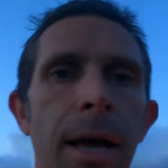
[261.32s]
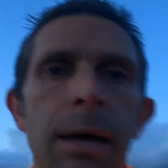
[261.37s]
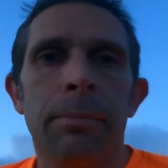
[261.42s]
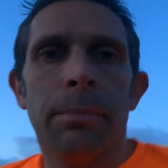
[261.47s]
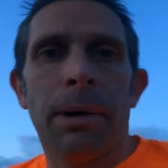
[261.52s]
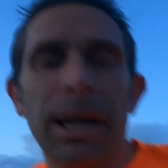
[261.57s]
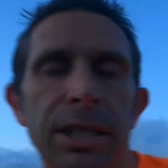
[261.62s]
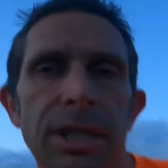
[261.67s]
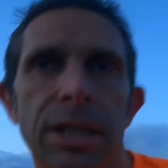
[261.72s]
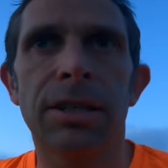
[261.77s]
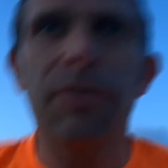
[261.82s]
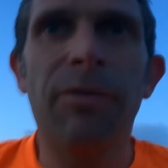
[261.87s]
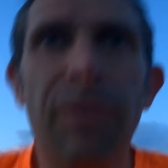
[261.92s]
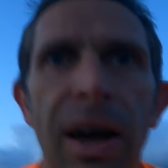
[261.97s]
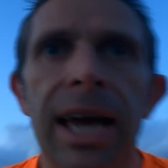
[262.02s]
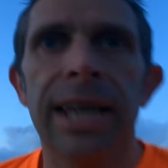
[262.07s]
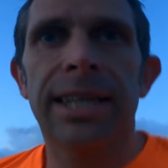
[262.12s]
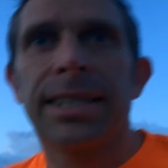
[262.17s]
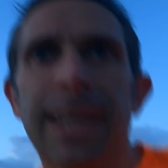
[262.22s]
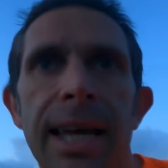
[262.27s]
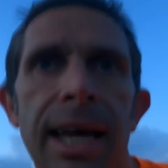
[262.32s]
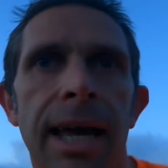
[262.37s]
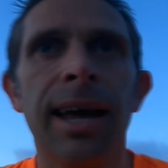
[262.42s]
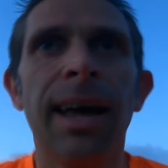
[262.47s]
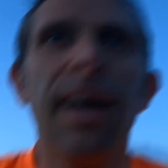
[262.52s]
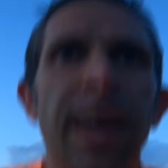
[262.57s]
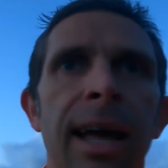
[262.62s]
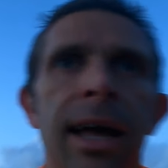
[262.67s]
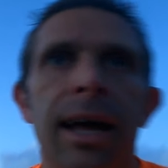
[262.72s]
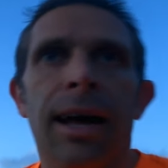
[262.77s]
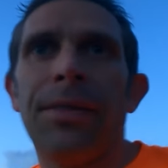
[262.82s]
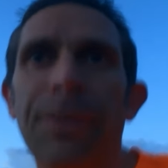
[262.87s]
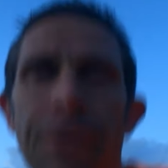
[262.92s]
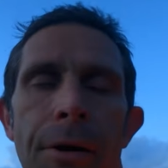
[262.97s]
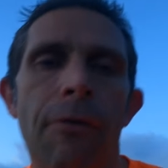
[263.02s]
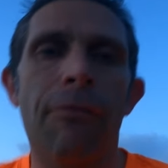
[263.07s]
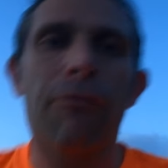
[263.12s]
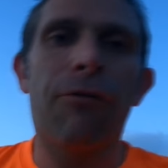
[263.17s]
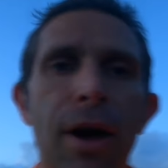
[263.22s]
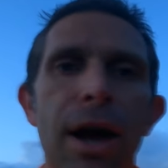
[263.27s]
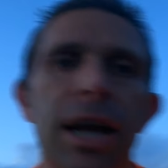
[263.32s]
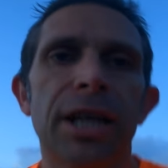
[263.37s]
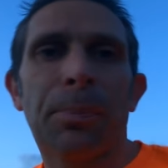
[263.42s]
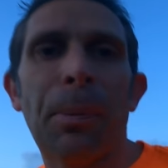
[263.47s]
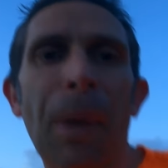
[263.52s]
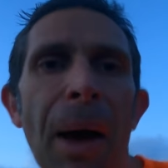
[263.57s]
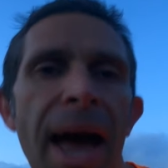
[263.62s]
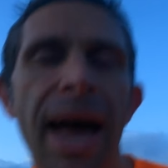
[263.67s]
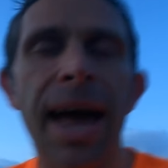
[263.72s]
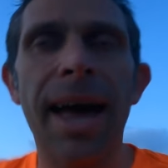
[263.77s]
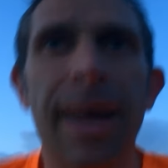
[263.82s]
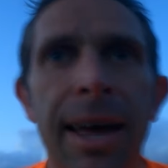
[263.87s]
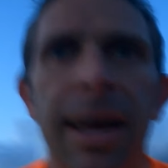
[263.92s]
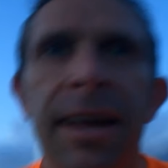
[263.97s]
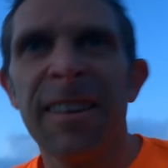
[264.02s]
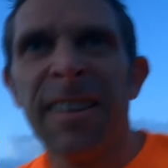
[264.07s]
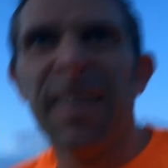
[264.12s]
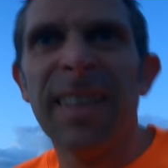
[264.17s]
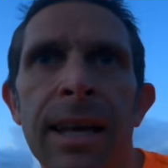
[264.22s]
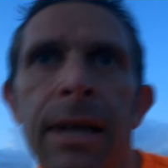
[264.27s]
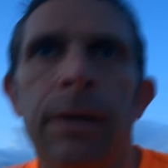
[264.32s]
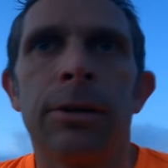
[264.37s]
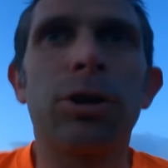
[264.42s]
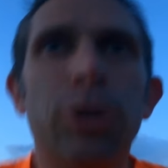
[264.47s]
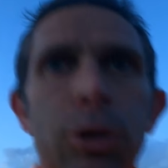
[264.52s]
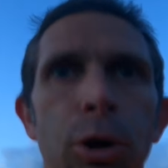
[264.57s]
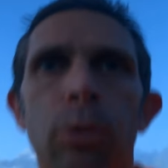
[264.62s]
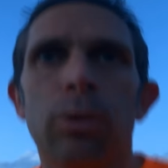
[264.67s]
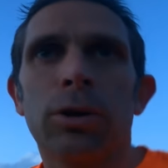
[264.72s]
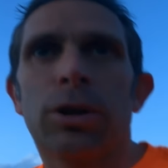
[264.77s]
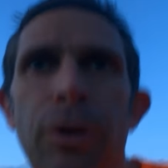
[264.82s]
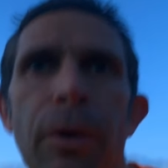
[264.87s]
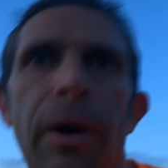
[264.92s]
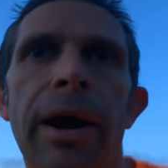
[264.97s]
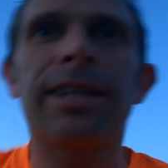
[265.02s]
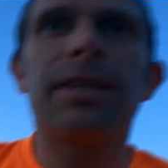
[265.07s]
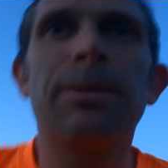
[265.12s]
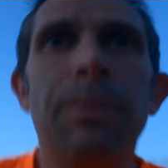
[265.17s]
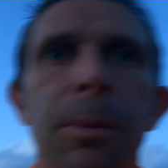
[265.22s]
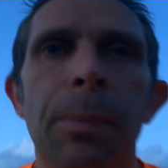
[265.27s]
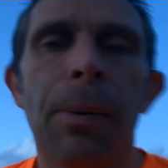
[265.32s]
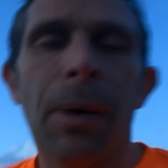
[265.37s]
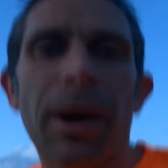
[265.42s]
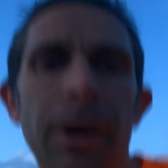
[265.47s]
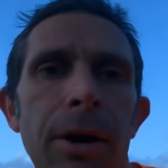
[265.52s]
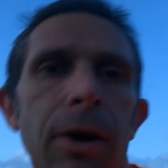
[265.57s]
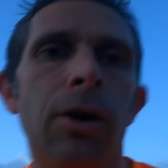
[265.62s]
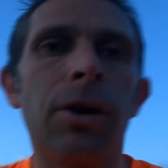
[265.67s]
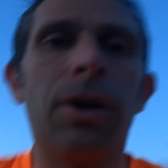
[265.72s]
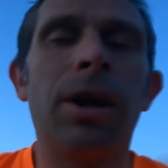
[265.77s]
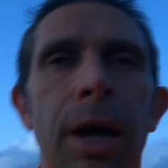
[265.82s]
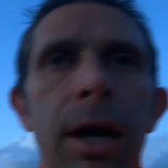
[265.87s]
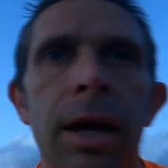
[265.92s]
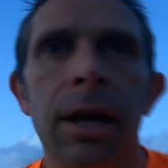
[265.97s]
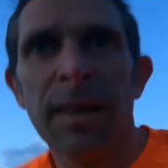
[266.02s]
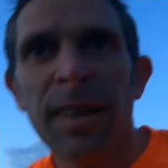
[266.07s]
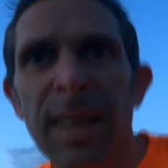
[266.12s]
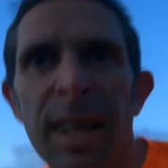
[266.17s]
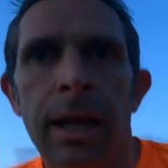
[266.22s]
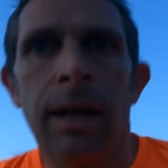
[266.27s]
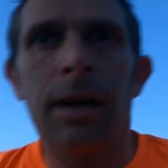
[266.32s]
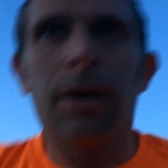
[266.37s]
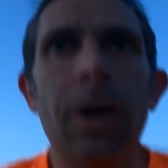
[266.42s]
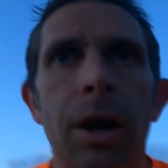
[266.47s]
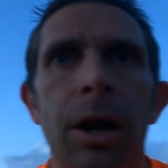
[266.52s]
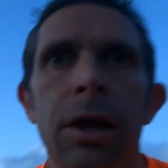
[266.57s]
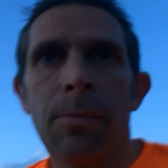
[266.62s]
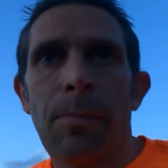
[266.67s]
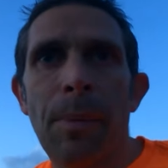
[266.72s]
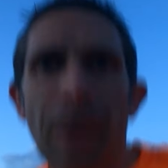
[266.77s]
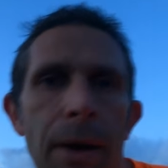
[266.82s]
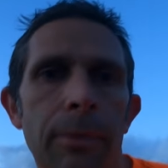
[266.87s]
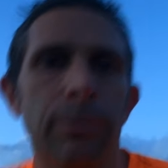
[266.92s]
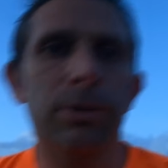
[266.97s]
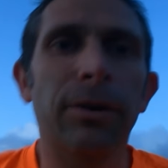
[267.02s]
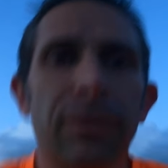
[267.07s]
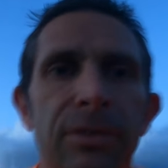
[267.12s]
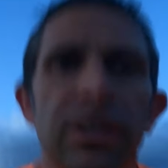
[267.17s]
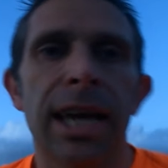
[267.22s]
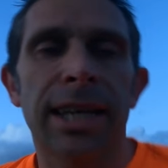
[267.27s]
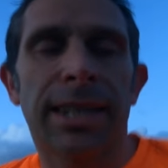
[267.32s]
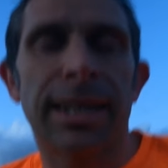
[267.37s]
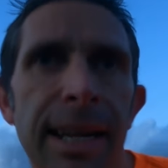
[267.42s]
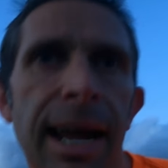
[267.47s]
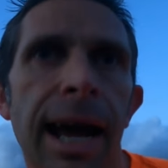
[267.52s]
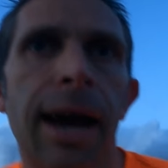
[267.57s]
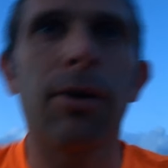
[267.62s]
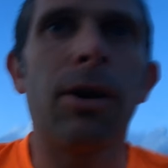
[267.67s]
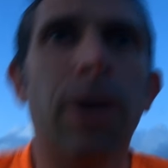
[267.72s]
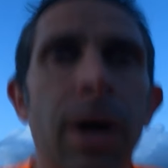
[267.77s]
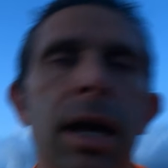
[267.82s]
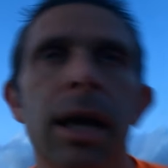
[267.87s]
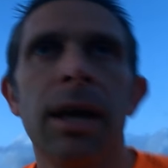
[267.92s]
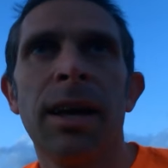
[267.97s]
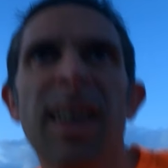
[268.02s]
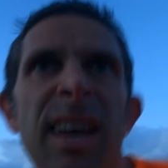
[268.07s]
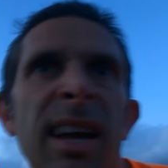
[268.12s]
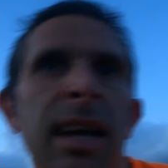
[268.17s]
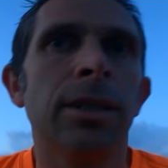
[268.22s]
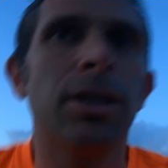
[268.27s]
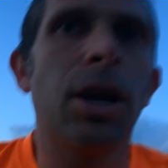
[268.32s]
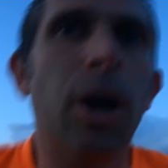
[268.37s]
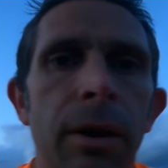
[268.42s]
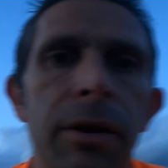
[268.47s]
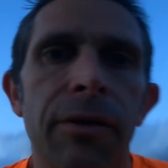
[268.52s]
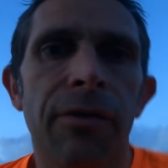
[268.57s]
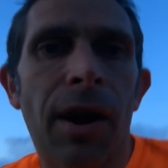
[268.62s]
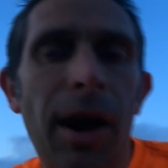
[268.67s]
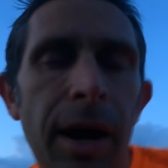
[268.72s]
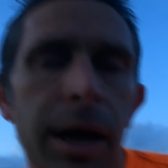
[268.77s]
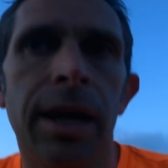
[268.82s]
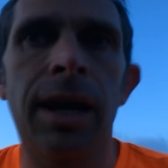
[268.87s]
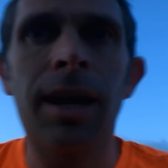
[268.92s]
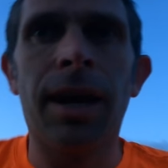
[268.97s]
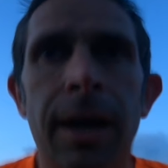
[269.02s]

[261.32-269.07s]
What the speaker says: matches the vest, and they're a fresh pair, which is always great to be putting on. I got another pair which I've tested out, totally fine.